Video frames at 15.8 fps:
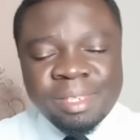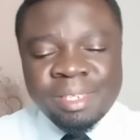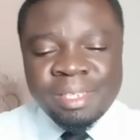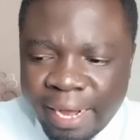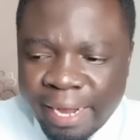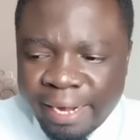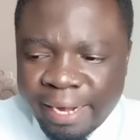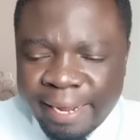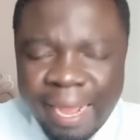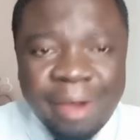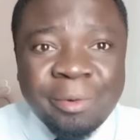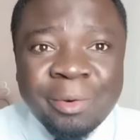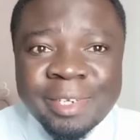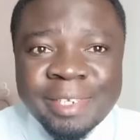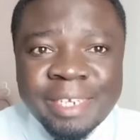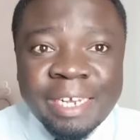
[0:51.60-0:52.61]
And I
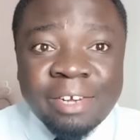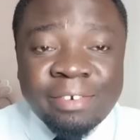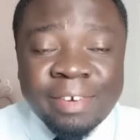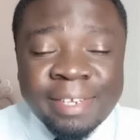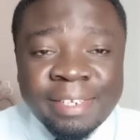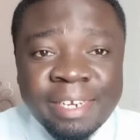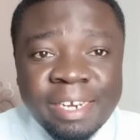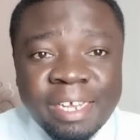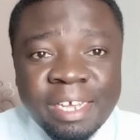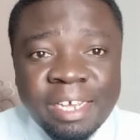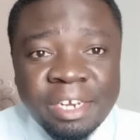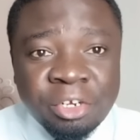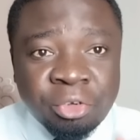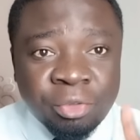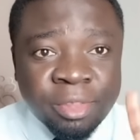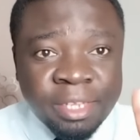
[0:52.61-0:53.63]
was interested
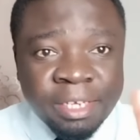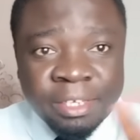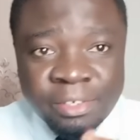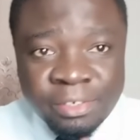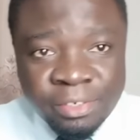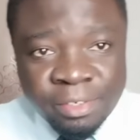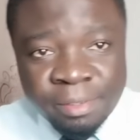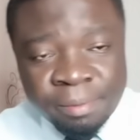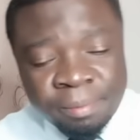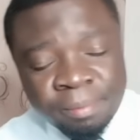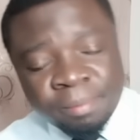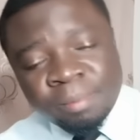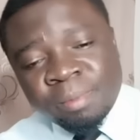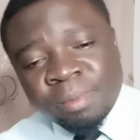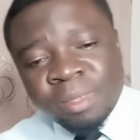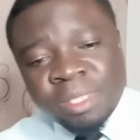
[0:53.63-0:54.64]
in two things.
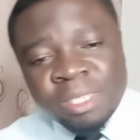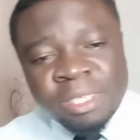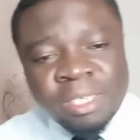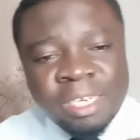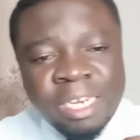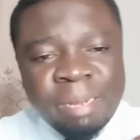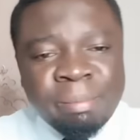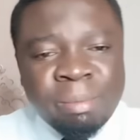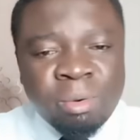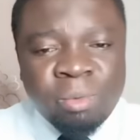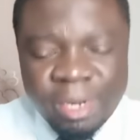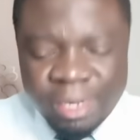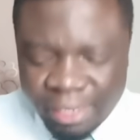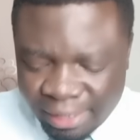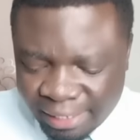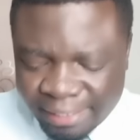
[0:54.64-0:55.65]
Number
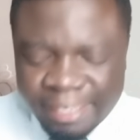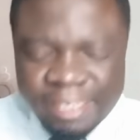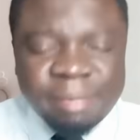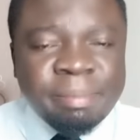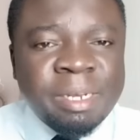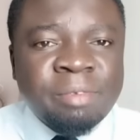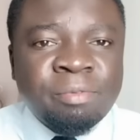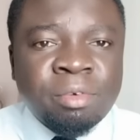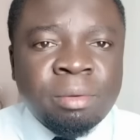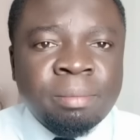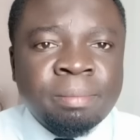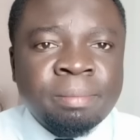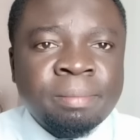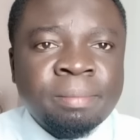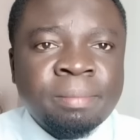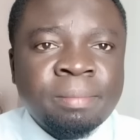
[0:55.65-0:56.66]
one, the statement
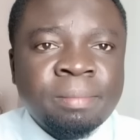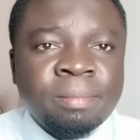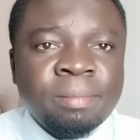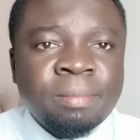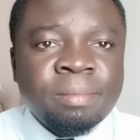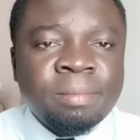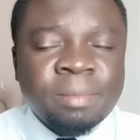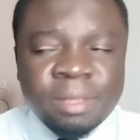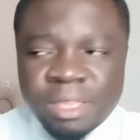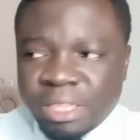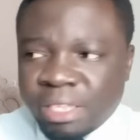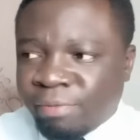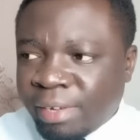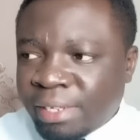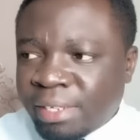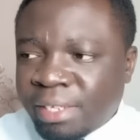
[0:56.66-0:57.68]
from the
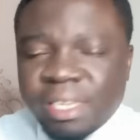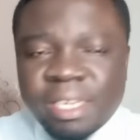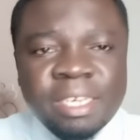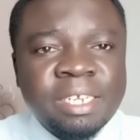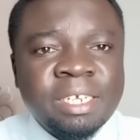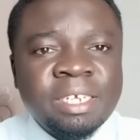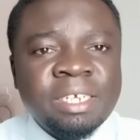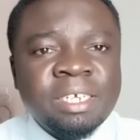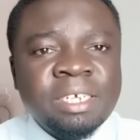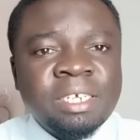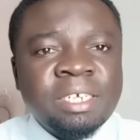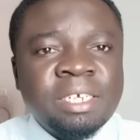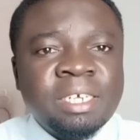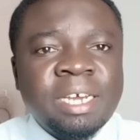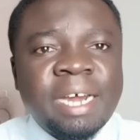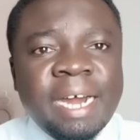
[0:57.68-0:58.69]
First Lady
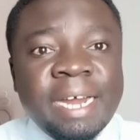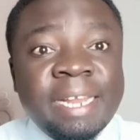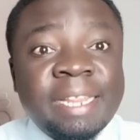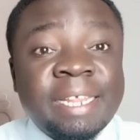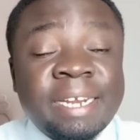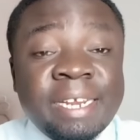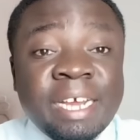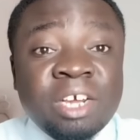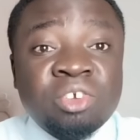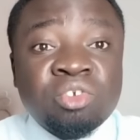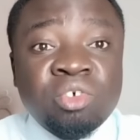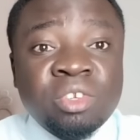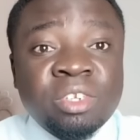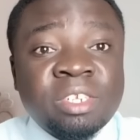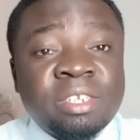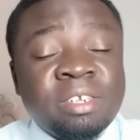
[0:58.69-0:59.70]
and the
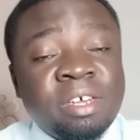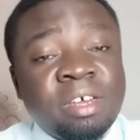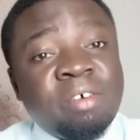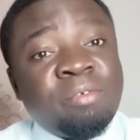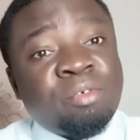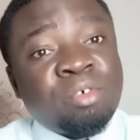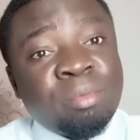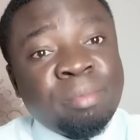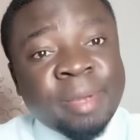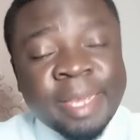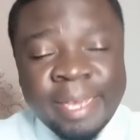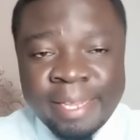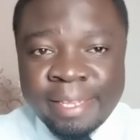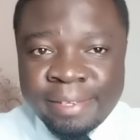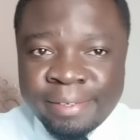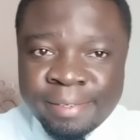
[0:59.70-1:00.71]
reactions from
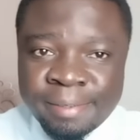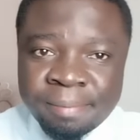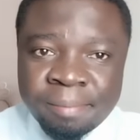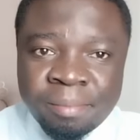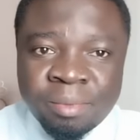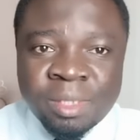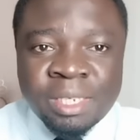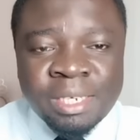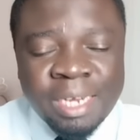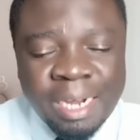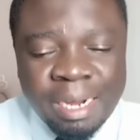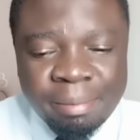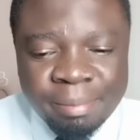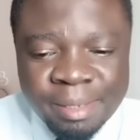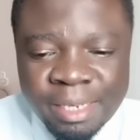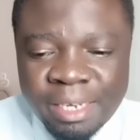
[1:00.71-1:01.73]
Kenyans.
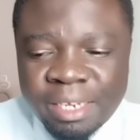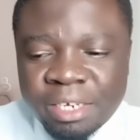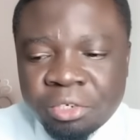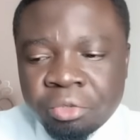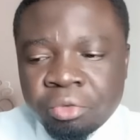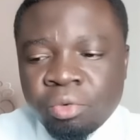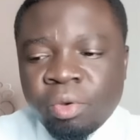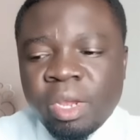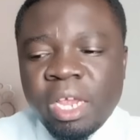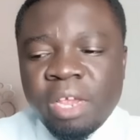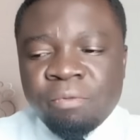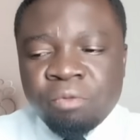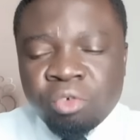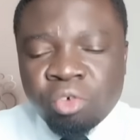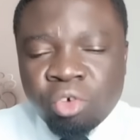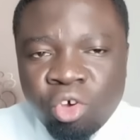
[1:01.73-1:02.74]
I'm telling you,
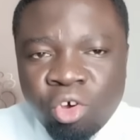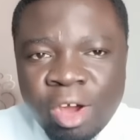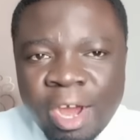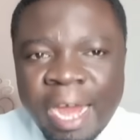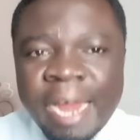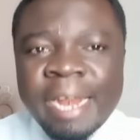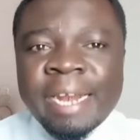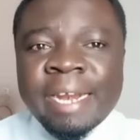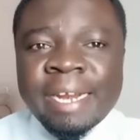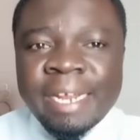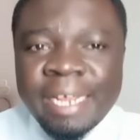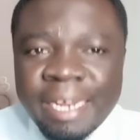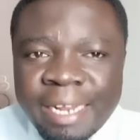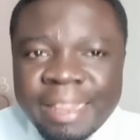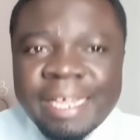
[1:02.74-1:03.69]
if you go and read